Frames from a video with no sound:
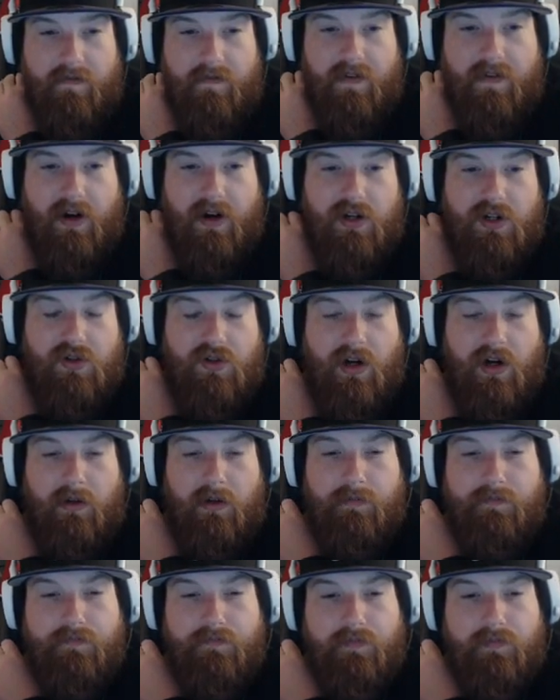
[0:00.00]
Very strong
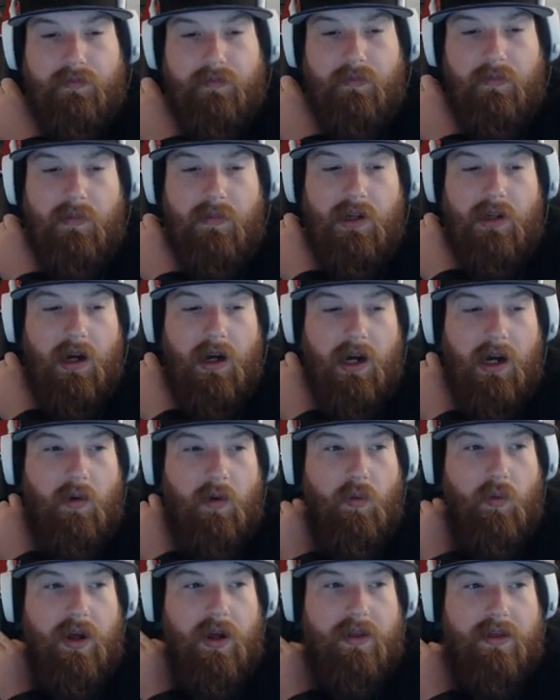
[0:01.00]

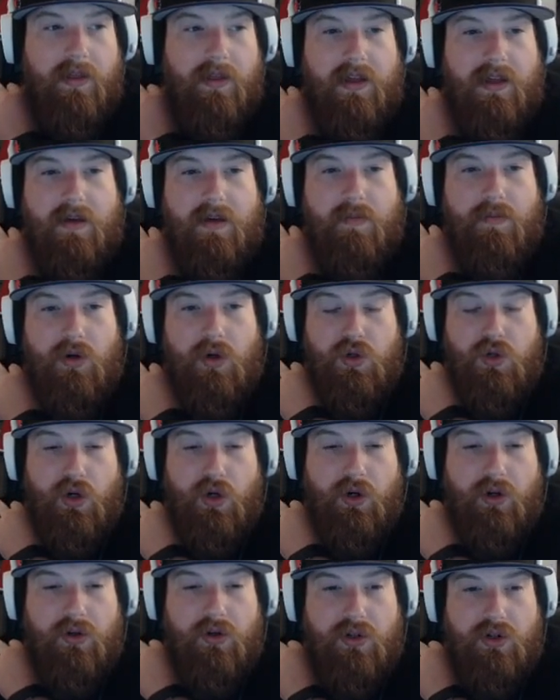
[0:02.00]
with the
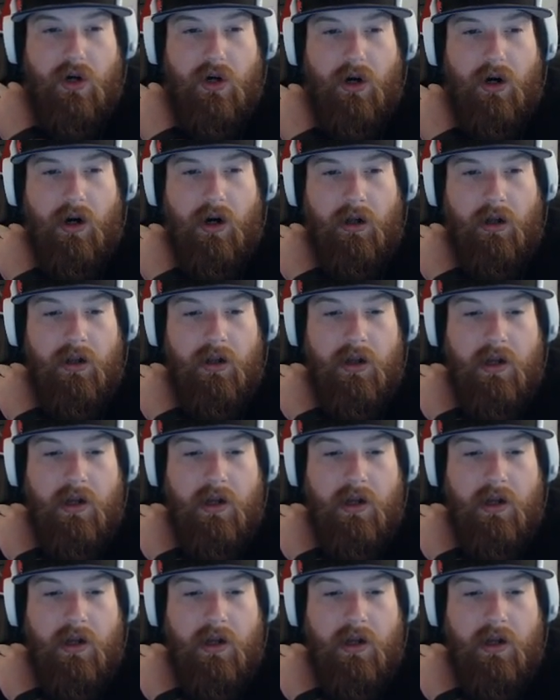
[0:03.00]
Berserker's Call.